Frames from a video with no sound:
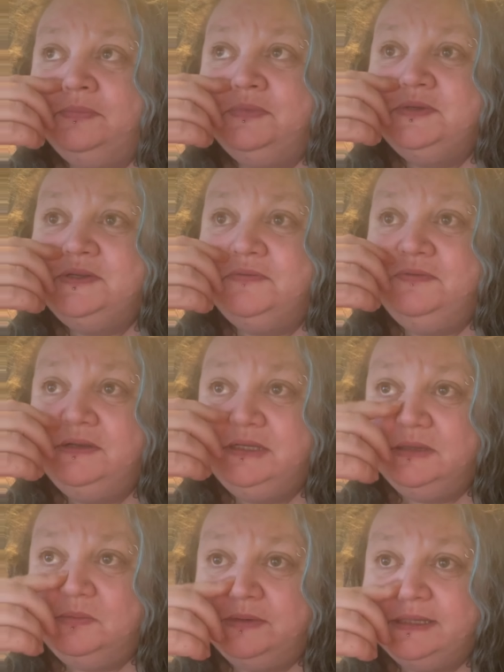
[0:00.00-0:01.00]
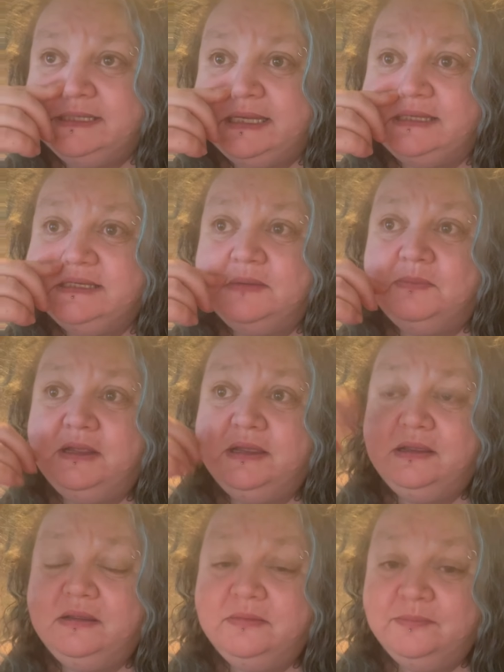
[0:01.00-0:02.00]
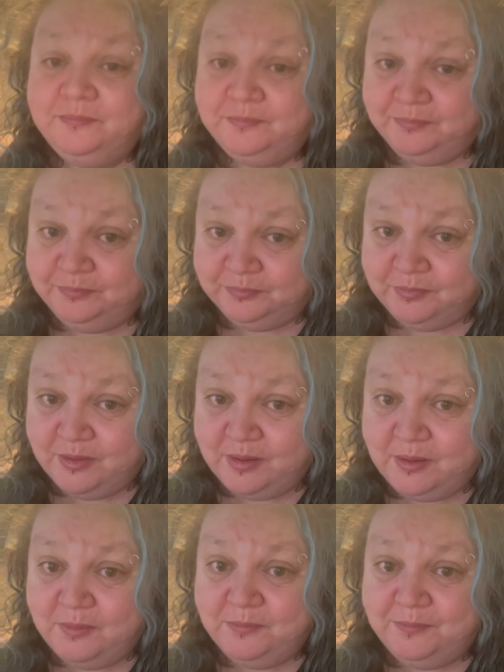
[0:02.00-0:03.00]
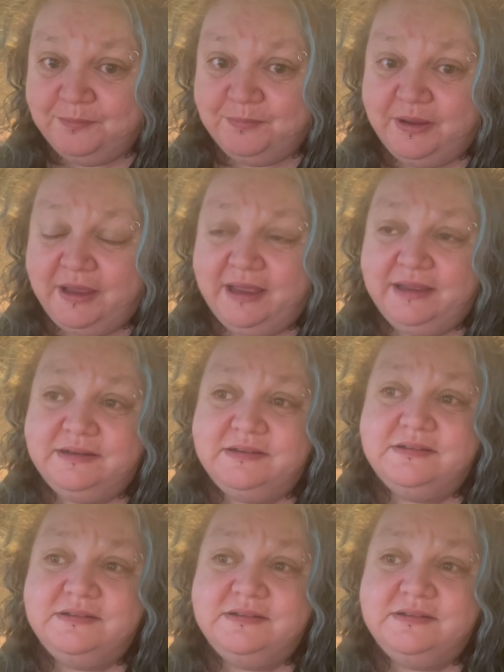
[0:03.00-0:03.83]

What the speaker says: So if you did want to send something, and